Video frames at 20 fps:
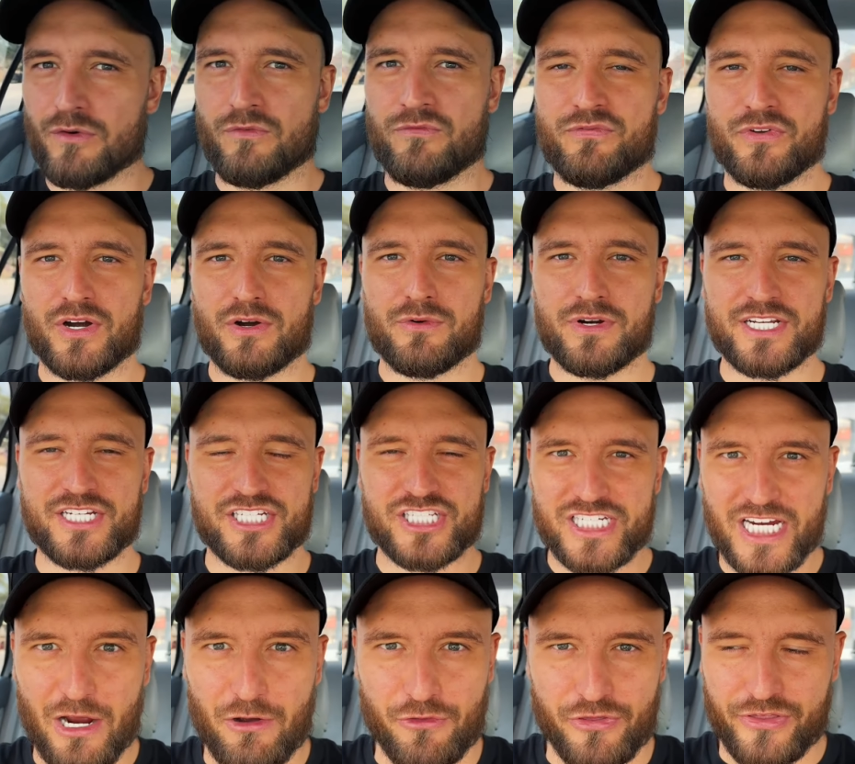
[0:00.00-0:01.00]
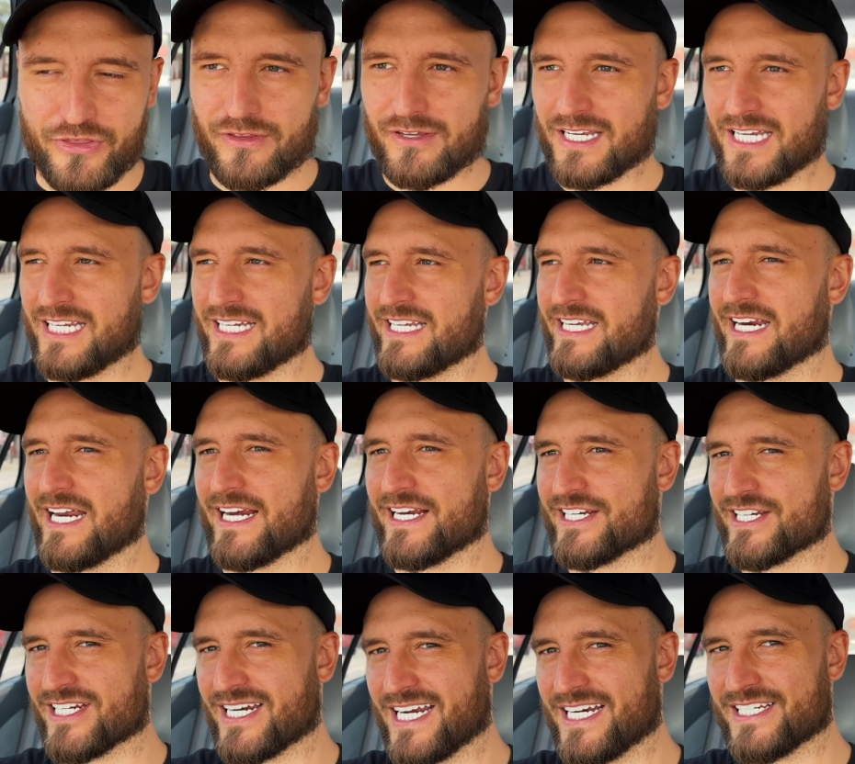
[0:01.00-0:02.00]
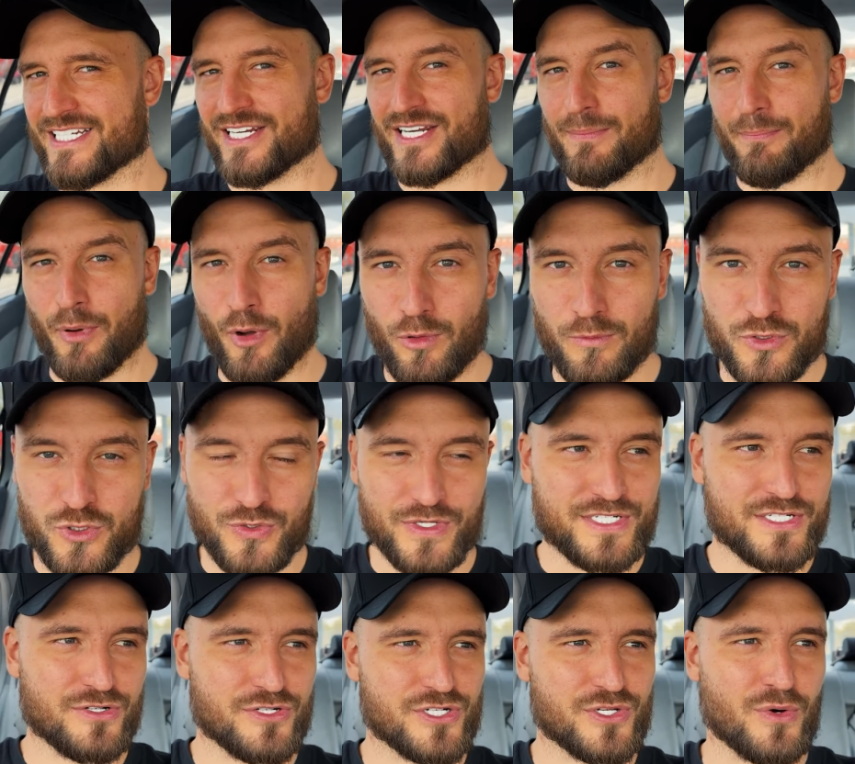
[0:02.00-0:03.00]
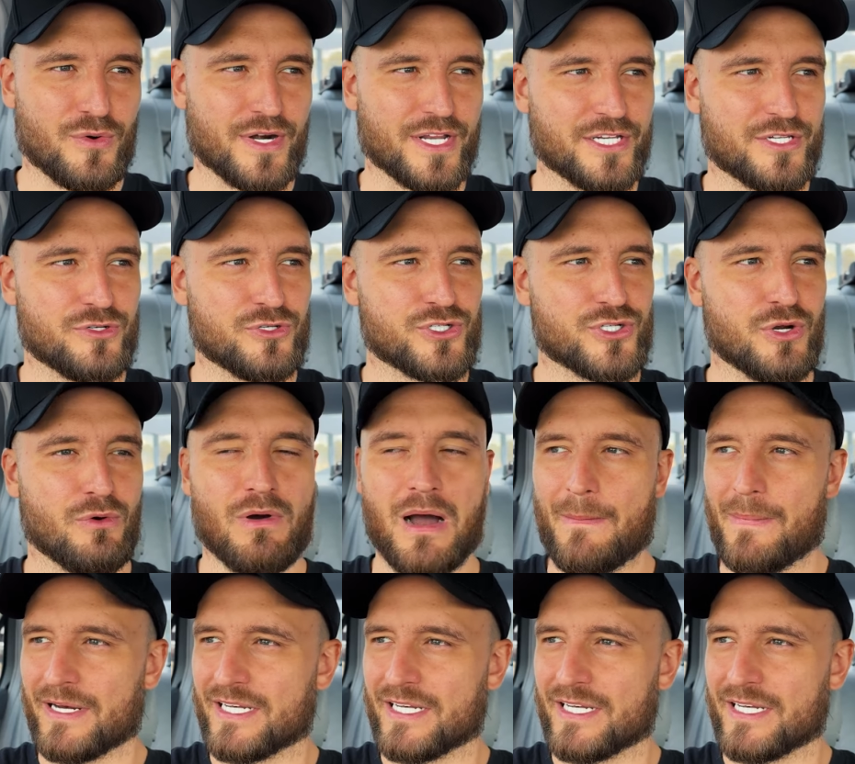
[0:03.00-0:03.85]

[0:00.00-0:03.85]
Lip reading: very south in the United States that the palm trees are starting to show up.